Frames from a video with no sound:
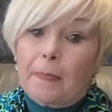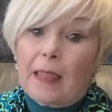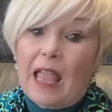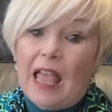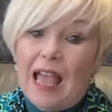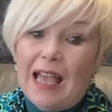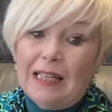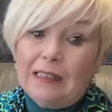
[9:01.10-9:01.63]

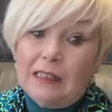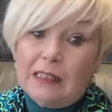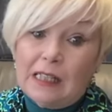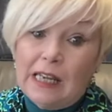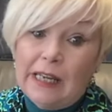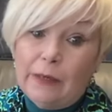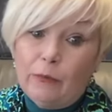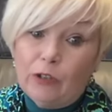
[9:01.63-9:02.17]
and
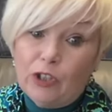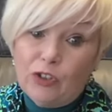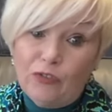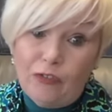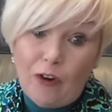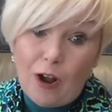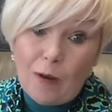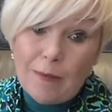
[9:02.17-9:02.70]
it was
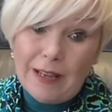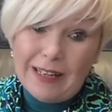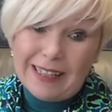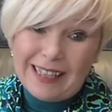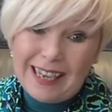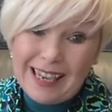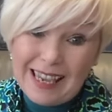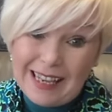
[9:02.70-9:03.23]
from a
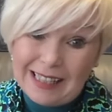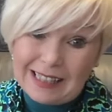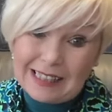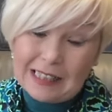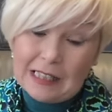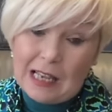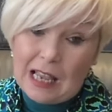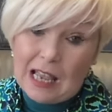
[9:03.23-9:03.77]
kit,
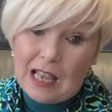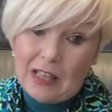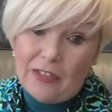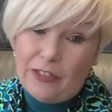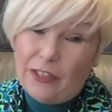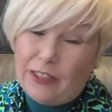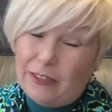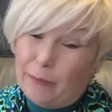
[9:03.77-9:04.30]

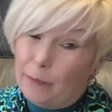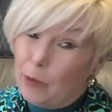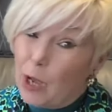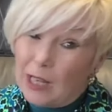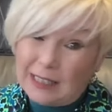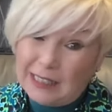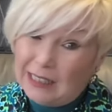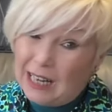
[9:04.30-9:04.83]
but I
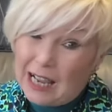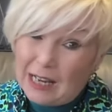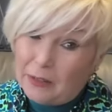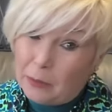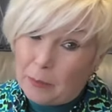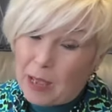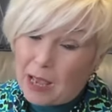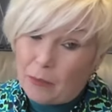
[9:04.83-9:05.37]
didn't like the
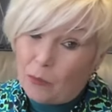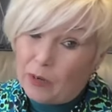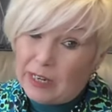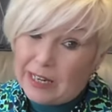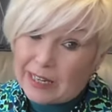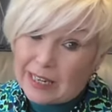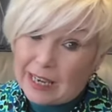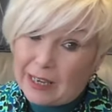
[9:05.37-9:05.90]
pattern when
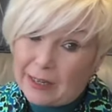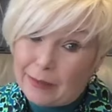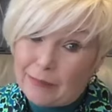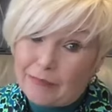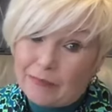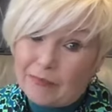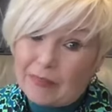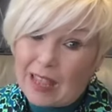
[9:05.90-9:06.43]
it
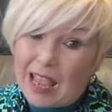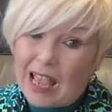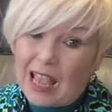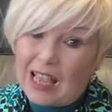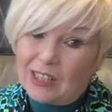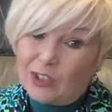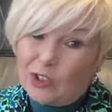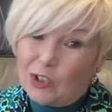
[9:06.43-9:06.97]
came,
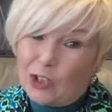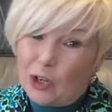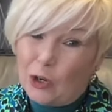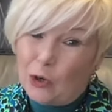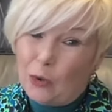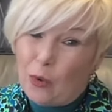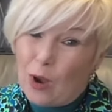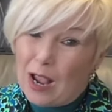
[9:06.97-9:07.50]

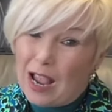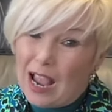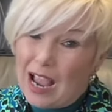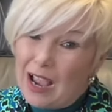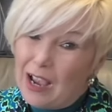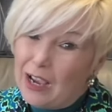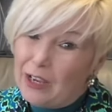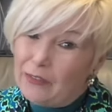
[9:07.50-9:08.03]
so
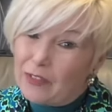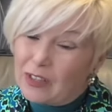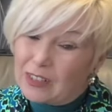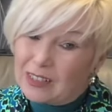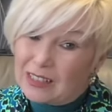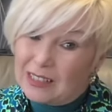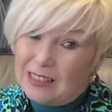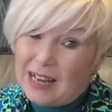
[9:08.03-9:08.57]
I've
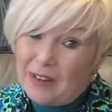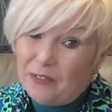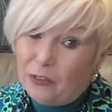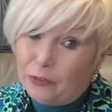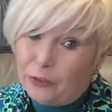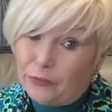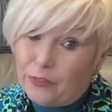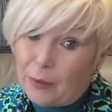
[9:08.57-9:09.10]
snaffled
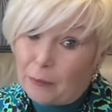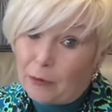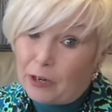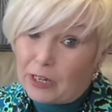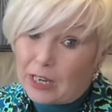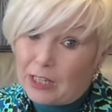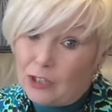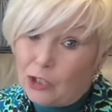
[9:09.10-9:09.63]
the fabric
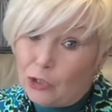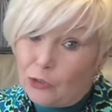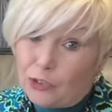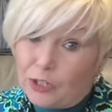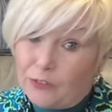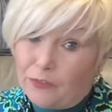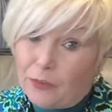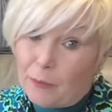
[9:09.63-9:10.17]
and used
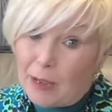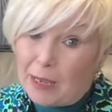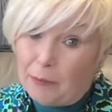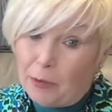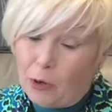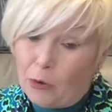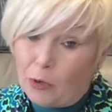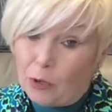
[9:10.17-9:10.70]
it for my
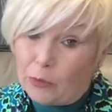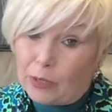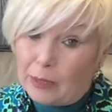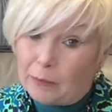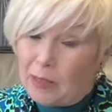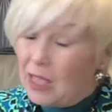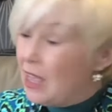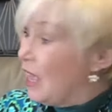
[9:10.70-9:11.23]
pogo nip.
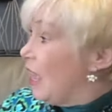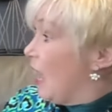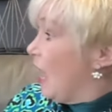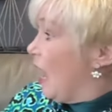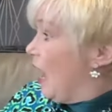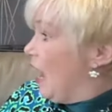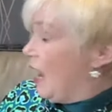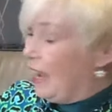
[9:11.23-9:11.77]

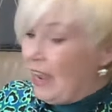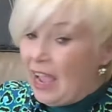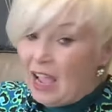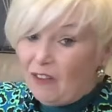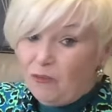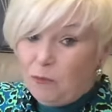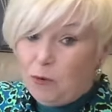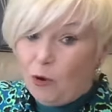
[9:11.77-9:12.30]
I
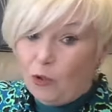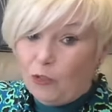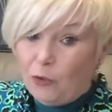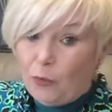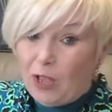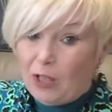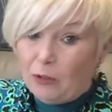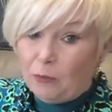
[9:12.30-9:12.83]
have put the
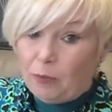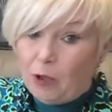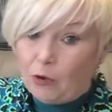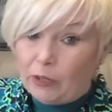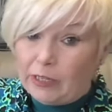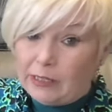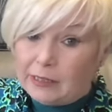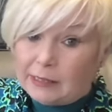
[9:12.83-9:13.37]
welt
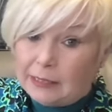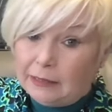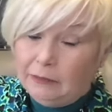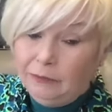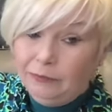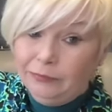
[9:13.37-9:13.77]
pockets in.